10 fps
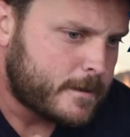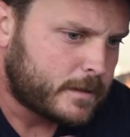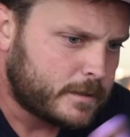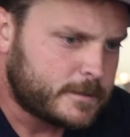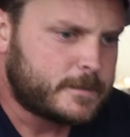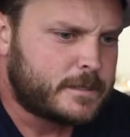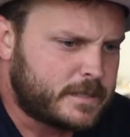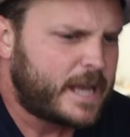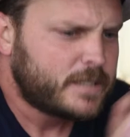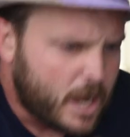Because
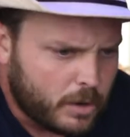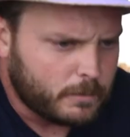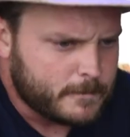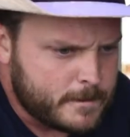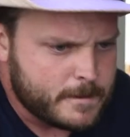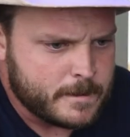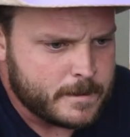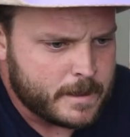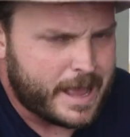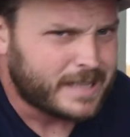San Antonio
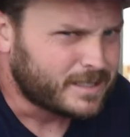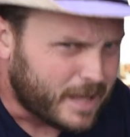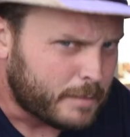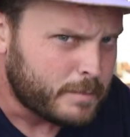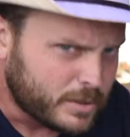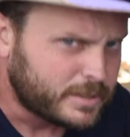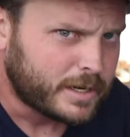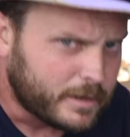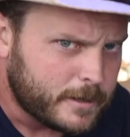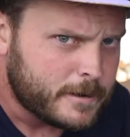has a lot of
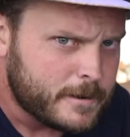military.